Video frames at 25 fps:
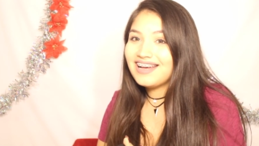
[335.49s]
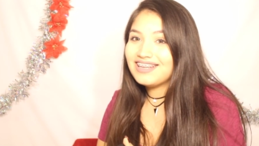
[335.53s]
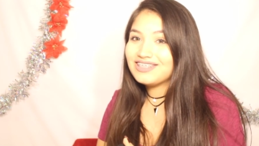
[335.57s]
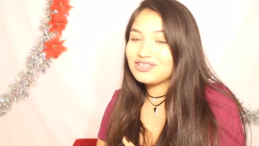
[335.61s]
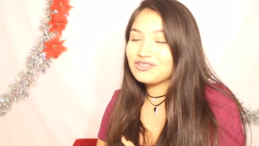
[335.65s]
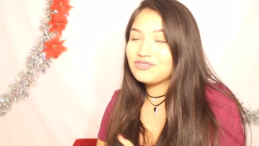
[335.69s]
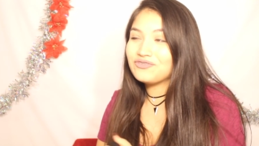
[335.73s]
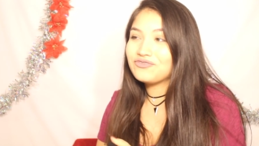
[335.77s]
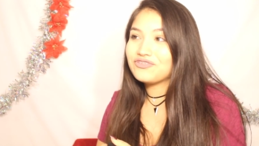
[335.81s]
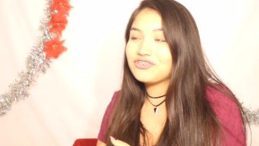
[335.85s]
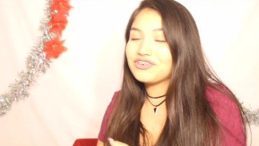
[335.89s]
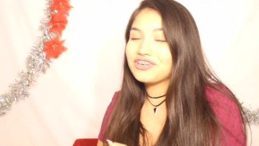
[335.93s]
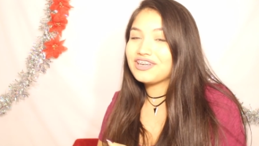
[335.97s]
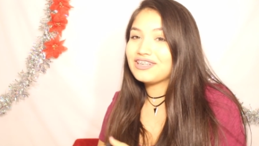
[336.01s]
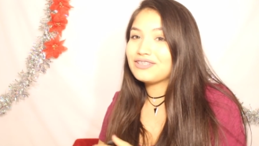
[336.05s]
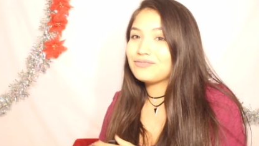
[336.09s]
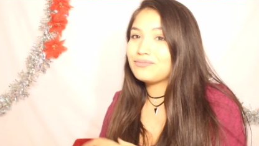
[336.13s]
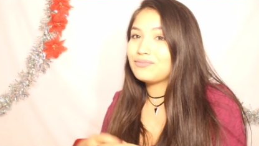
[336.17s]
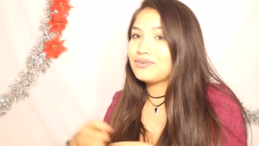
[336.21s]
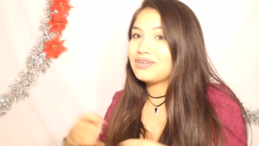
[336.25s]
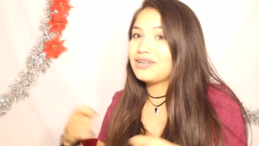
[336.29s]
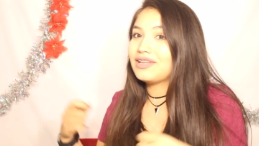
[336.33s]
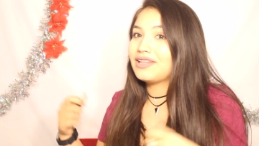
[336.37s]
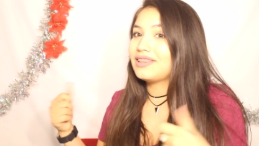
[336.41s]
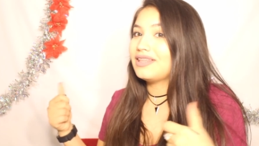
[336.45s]
don't forget to
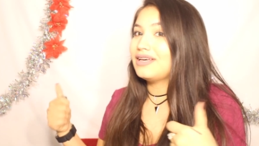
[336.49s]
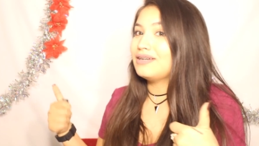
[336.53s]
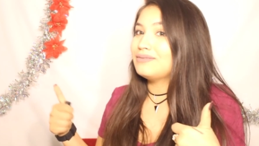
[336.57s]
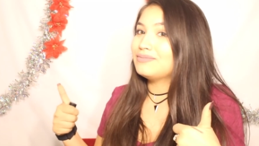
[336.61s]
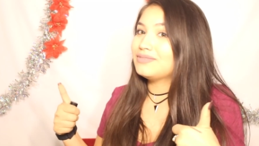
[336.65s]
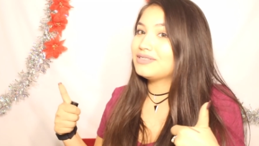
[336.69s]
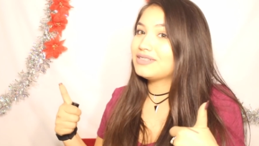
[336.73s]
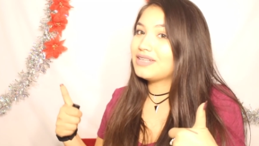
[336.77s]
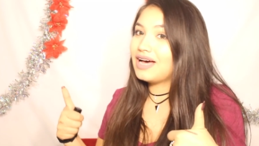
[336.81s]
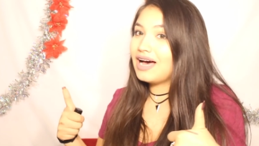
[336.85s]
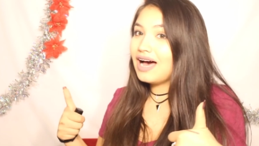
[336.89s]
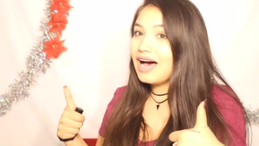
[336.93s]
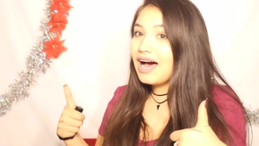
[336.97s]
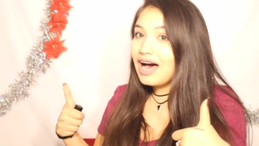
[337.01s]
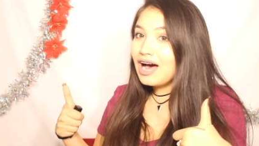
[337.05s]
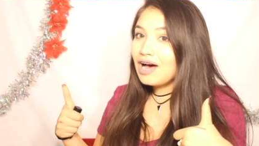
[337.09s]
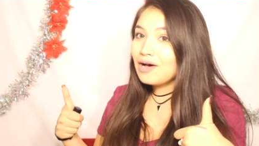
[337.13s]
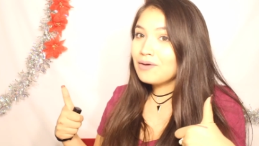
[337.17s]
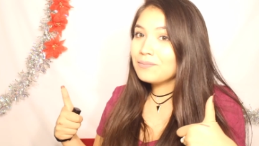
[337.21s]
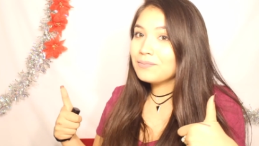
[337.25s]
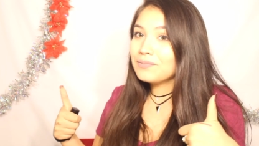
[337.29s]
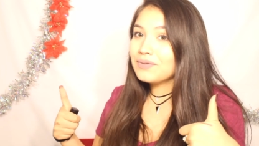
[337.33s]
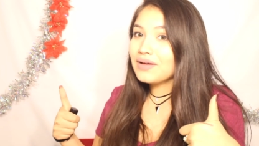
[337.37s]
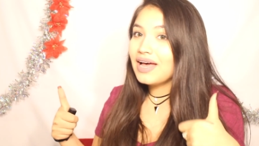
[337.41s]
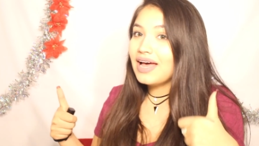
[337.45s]
put a thumbs
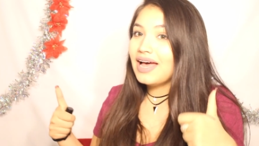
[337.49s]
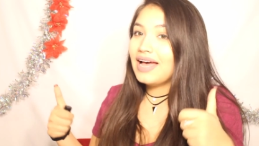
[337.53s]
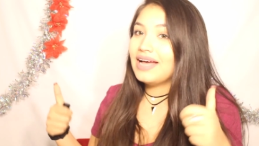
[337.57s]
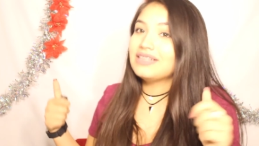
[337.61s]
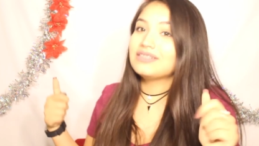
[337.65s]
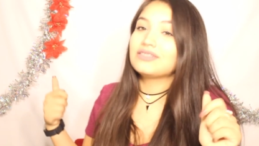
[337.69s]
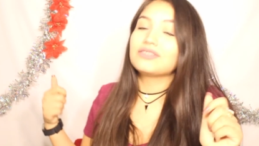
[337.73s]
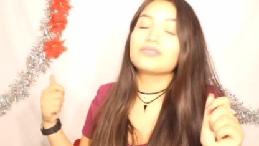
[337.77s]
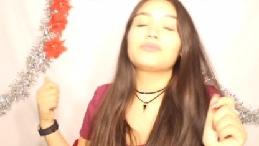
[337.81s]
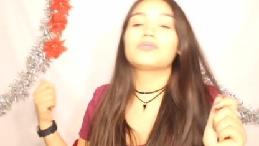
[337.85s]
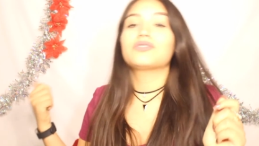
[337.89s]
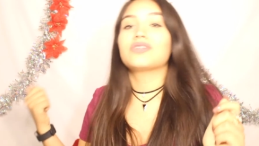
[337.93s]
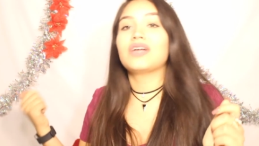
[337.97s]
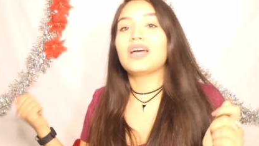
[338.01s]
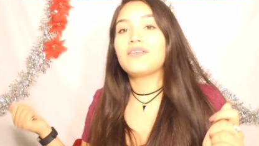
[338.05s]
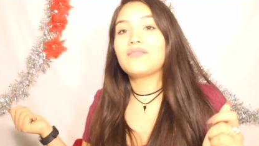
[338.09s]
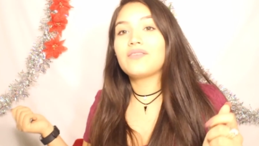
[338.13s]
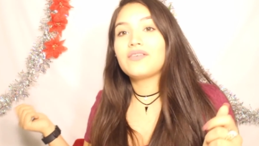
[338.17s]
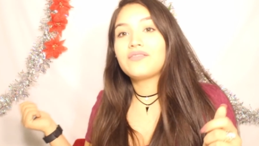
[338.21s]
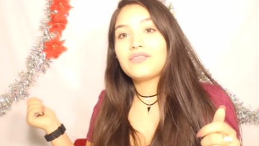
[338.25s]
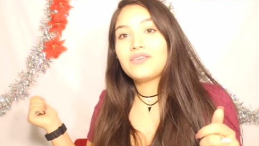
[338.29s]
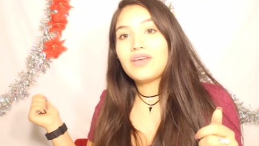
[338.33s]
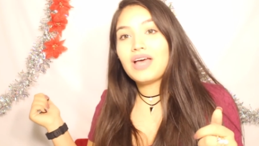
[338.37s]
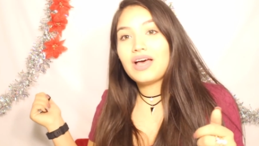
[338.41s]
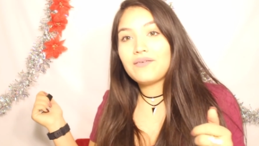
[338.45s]
up and subscribe
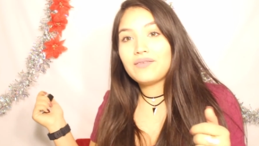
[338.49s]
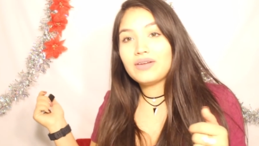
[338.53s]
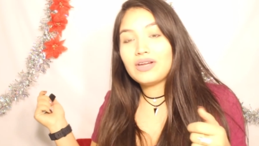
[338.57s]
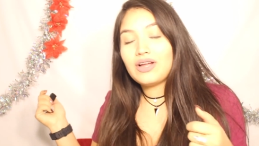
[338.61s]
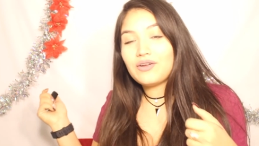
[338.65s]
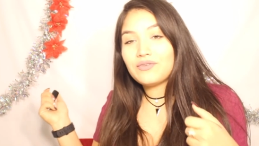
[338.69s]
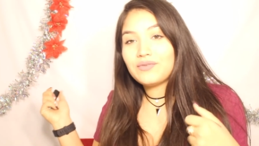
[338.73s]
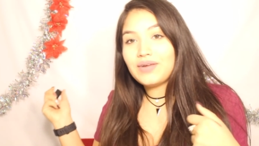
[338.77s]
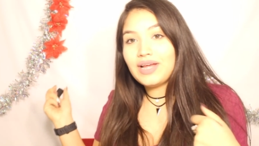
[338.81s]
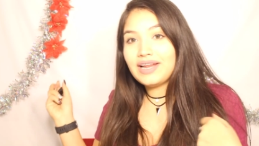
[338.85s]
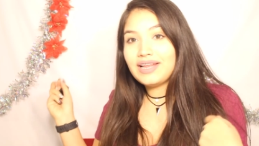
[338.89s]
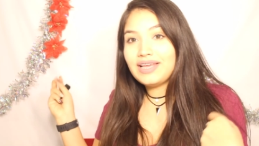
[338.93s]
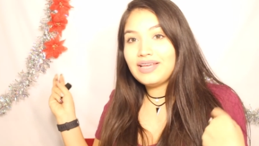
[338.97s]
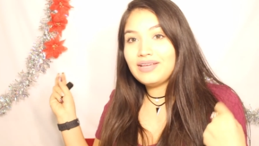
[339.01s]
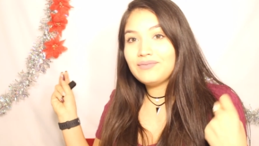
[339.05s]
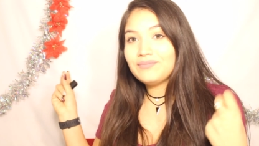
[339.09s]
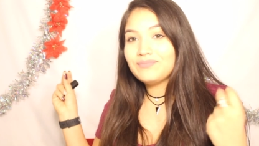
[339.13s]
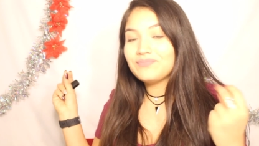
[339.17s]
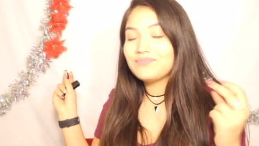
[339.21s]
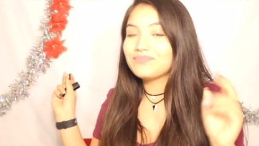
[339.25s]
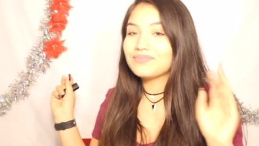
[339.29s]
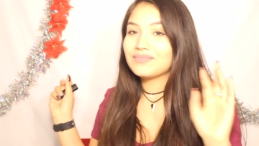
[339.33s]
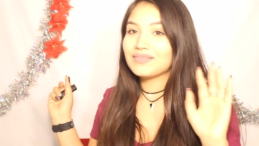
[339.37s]
if you haven't already